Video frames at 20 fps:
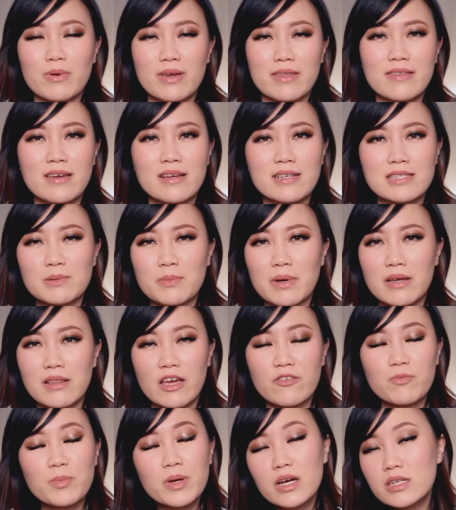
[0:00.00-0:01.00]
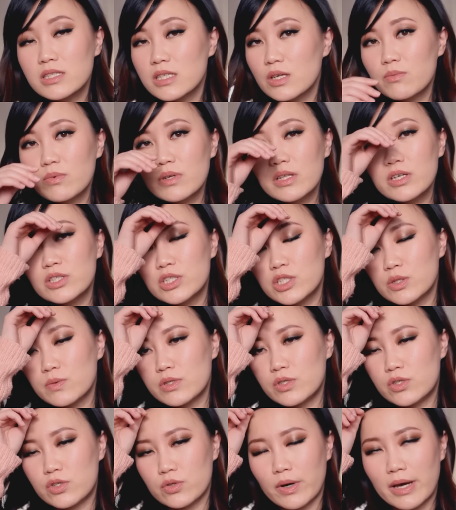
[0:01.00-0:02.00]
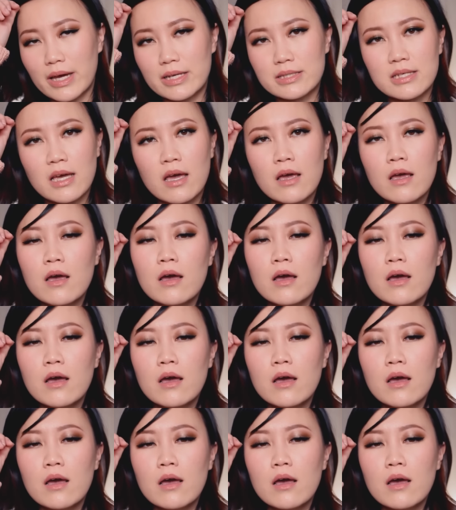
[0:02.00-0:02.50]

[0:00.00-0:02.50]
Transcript: three things in my life because I really do enjoy it